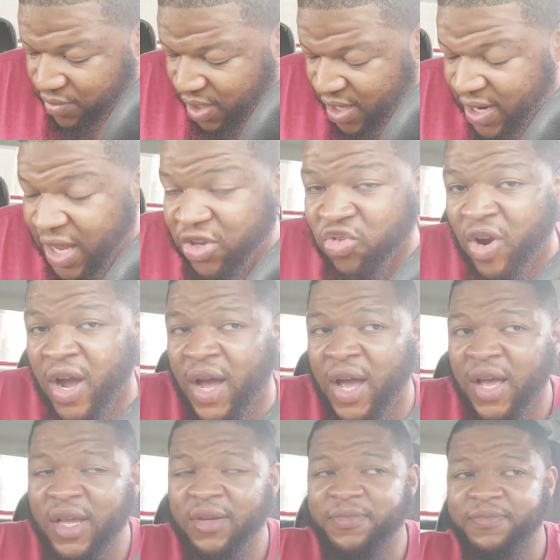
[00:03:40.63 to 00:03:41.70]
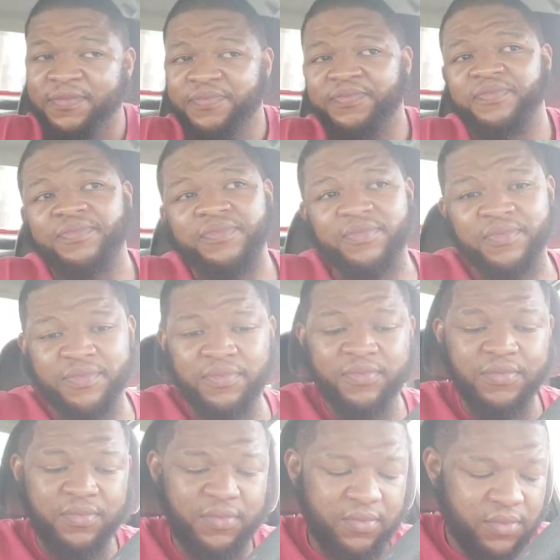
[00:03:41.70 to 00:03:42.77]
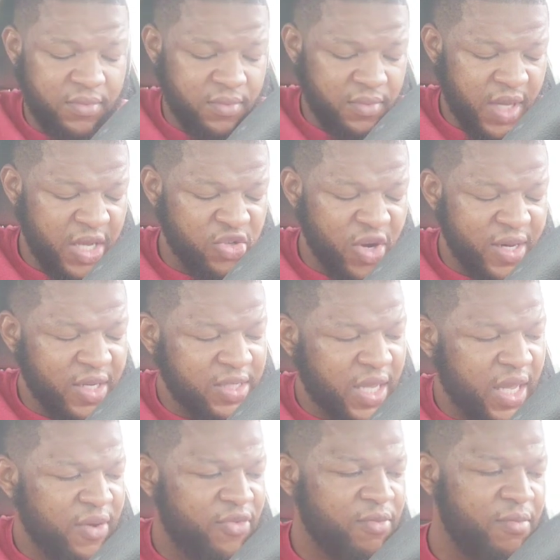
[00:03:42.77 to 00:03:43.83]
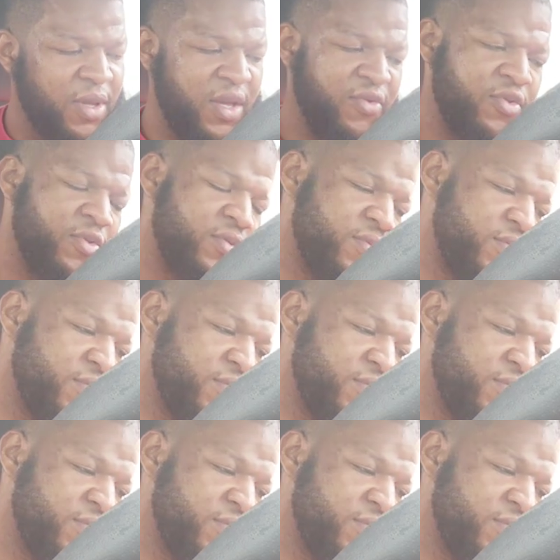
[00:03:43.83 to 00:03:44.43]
And they tried. They tried to take it from Beaver.